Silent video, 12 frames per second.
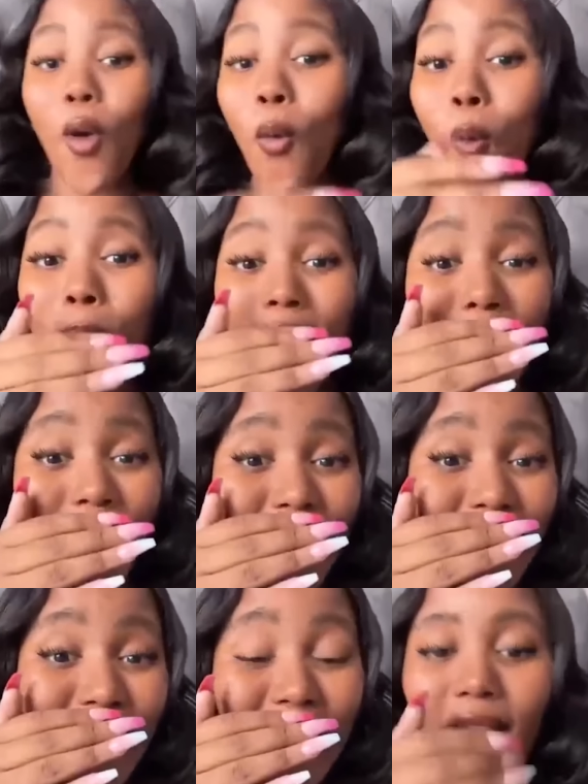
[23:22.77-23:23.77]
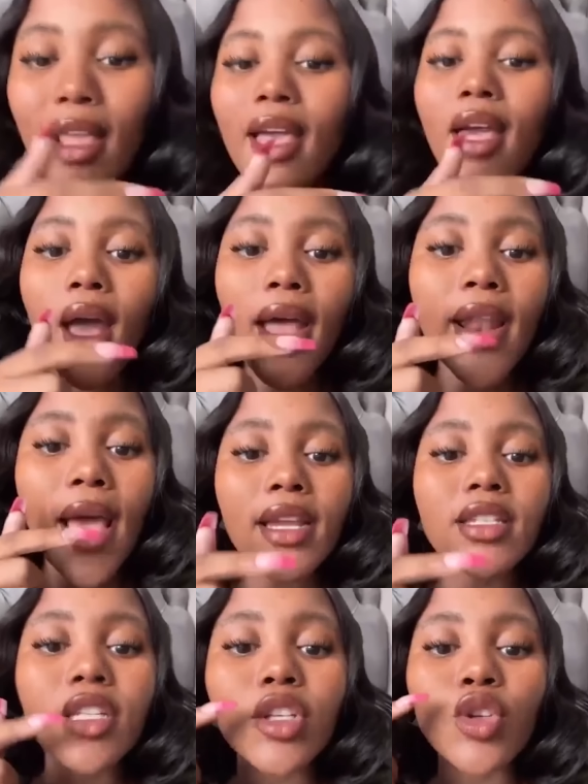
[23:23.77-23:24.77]
What? And I
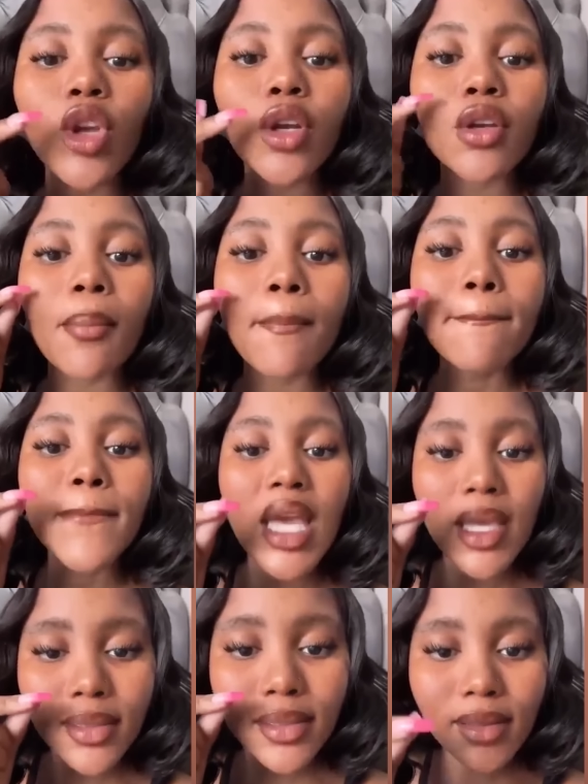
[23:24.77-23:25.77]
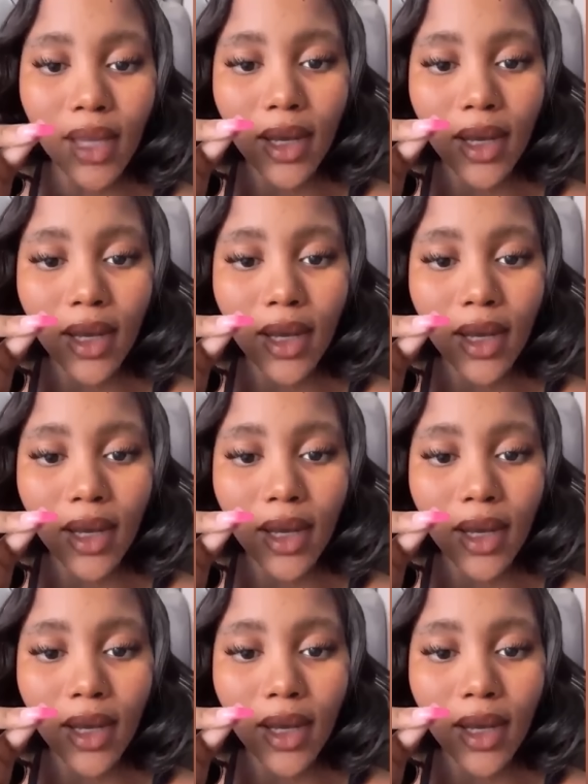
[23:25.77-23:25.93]
did not miss.